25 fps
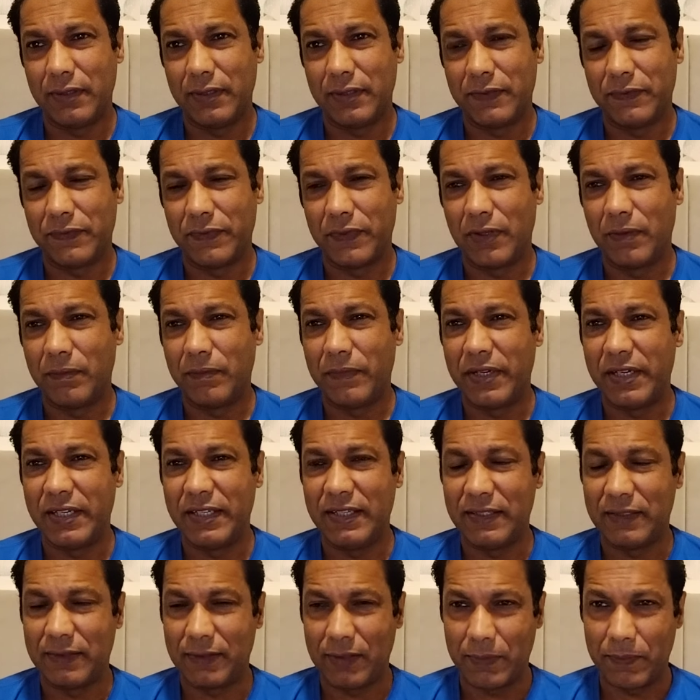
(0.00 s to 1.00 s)
is from
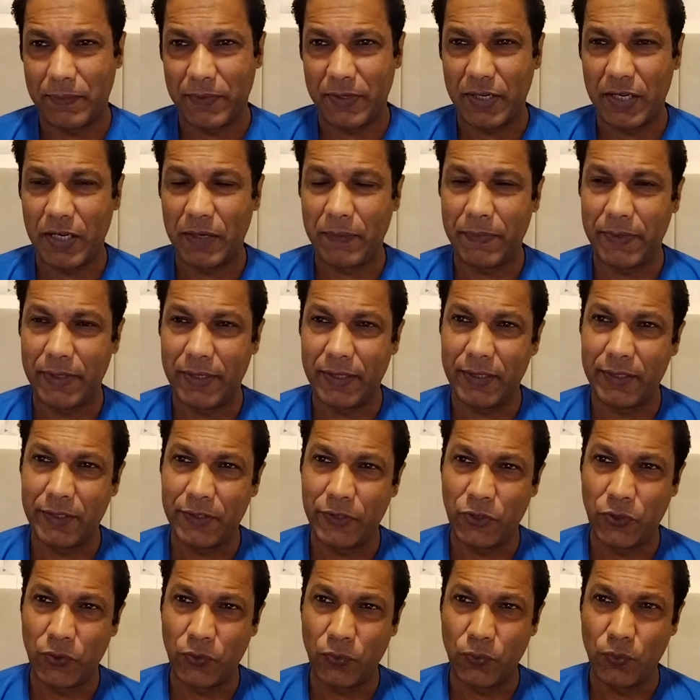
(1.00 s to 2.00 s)
Addis
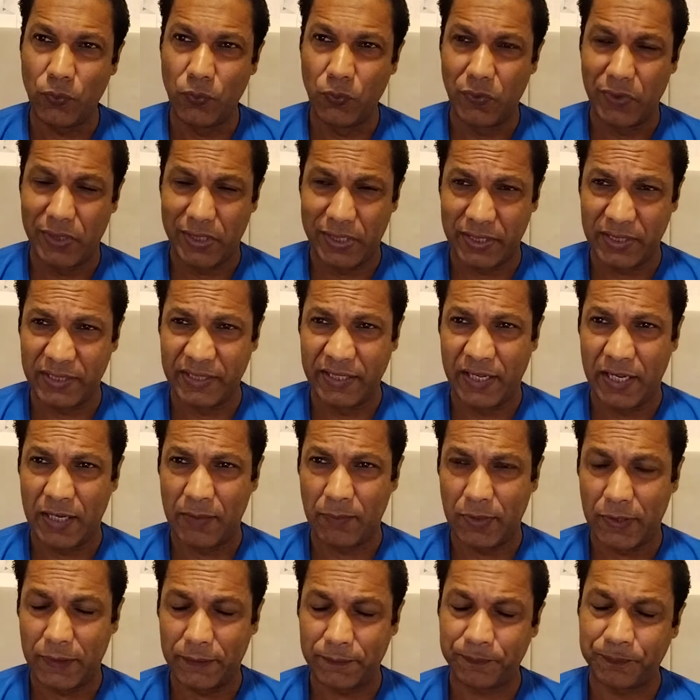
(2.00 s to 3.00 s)
Ababa to
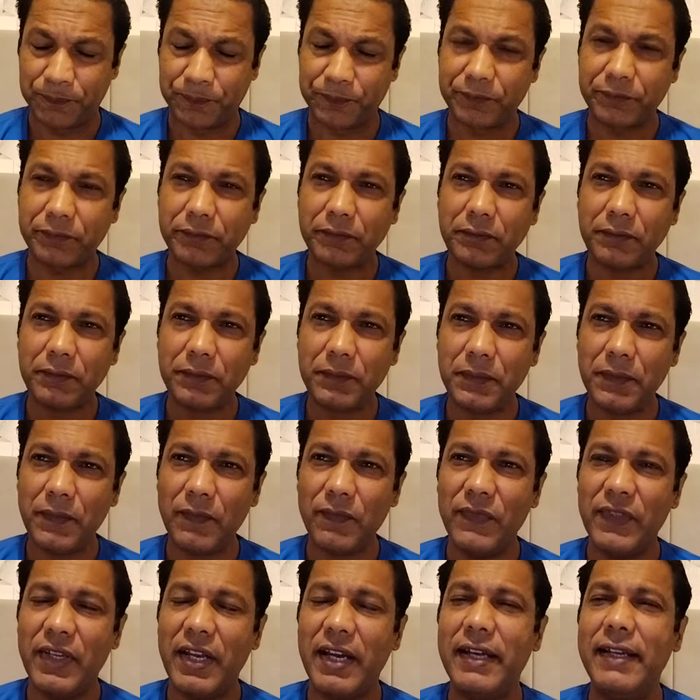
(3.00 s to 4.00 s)
Adama.
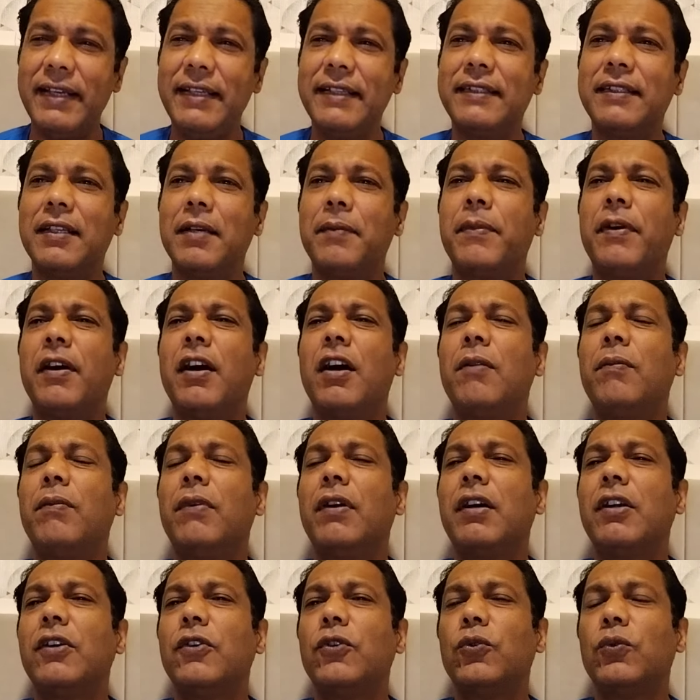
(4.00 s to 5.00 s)
Addis
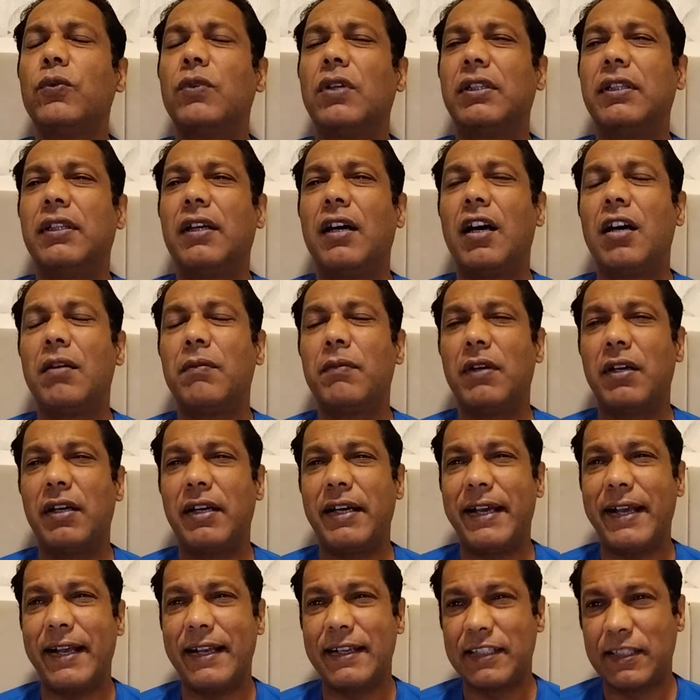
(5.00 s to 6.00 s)
Ababa to
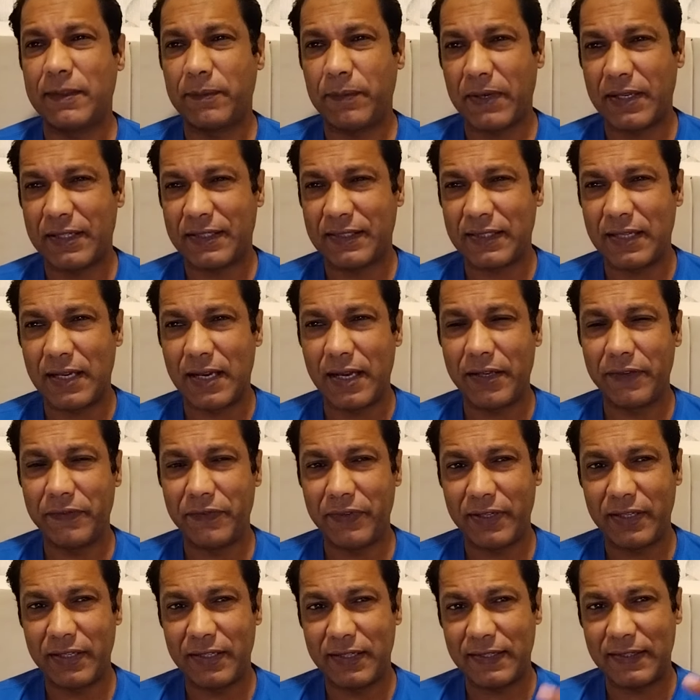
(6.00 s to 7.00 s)
Adama Express
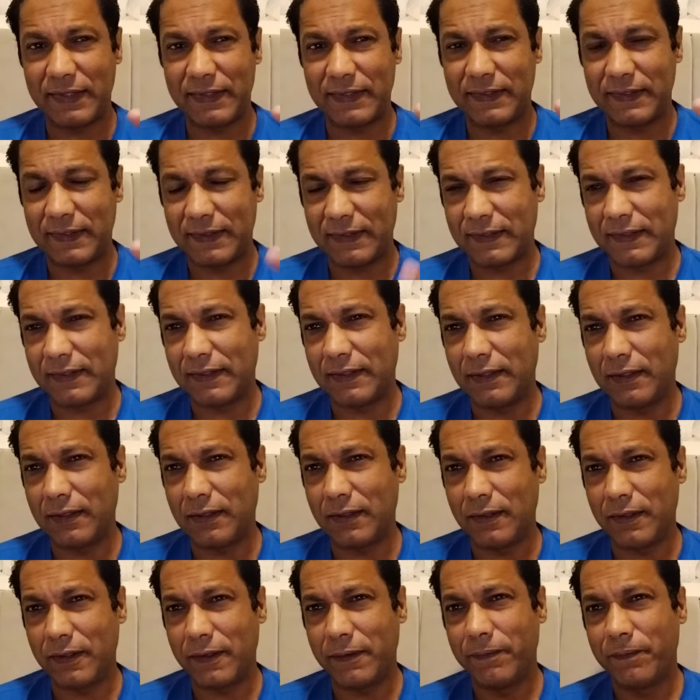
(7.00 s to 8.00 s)
Highway is
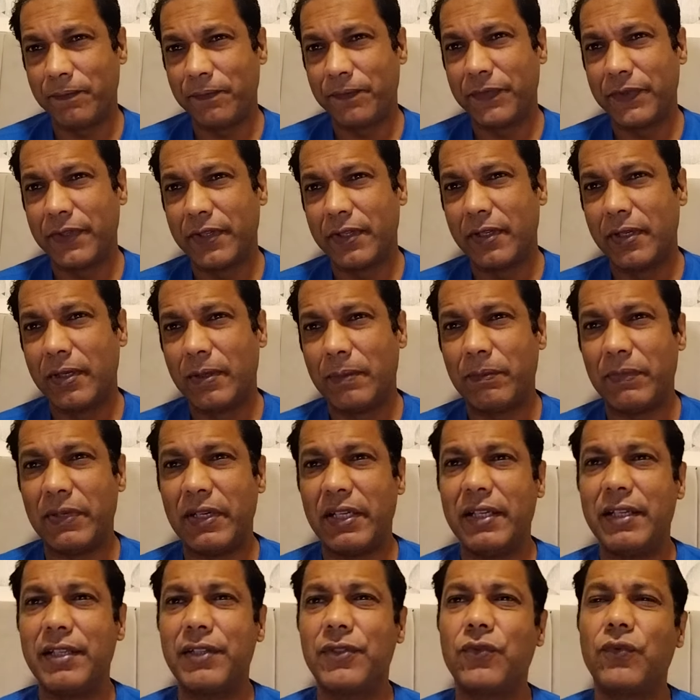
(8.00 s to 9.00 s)
the
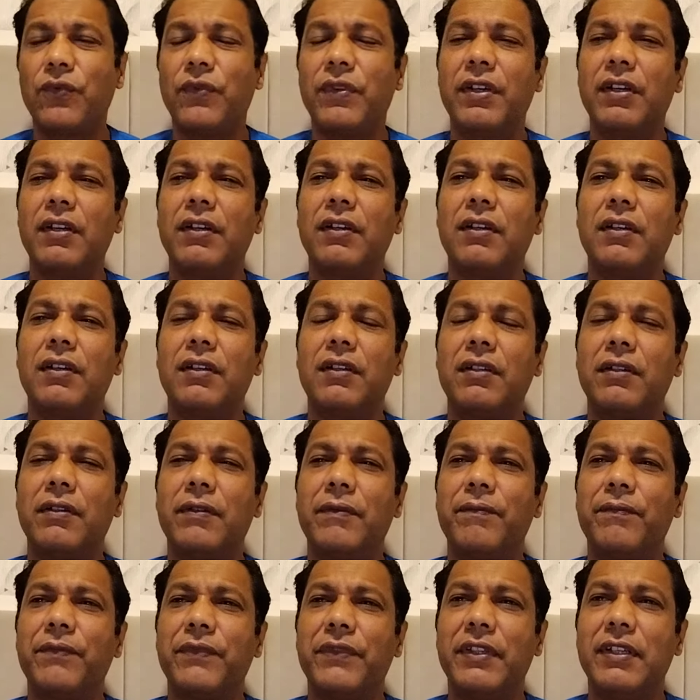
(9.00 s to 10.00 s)
place
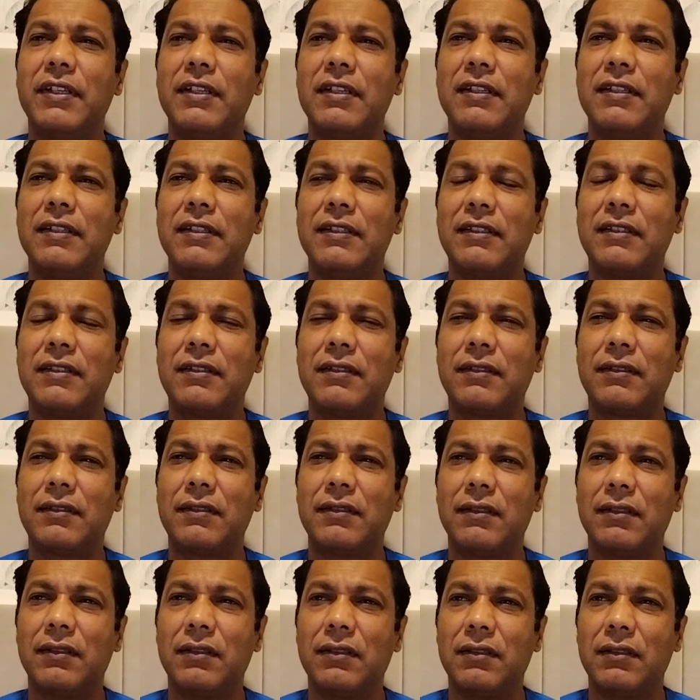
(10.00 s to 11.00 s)
where
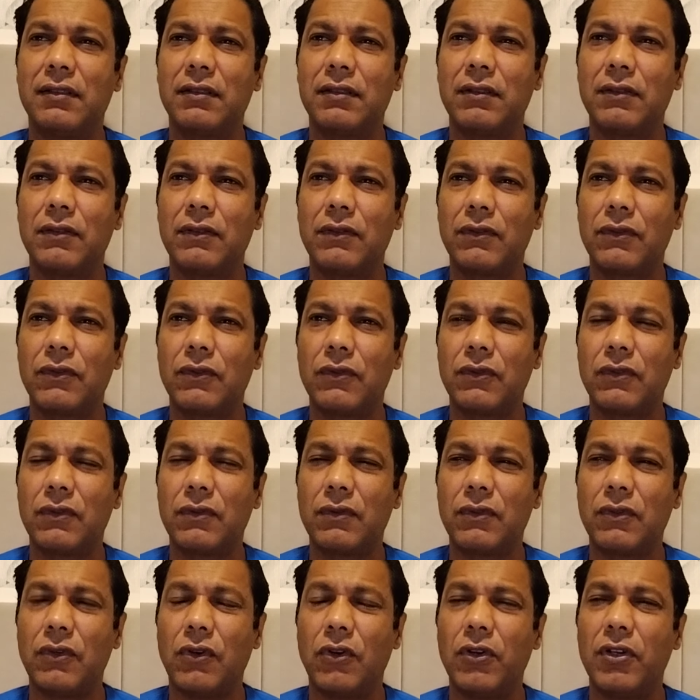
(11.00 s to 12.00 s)
these
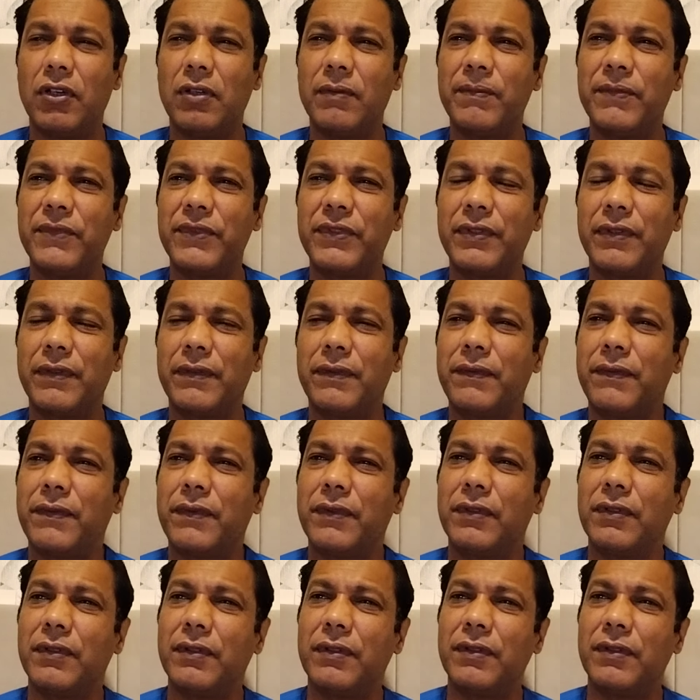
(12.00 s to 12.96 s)
columns of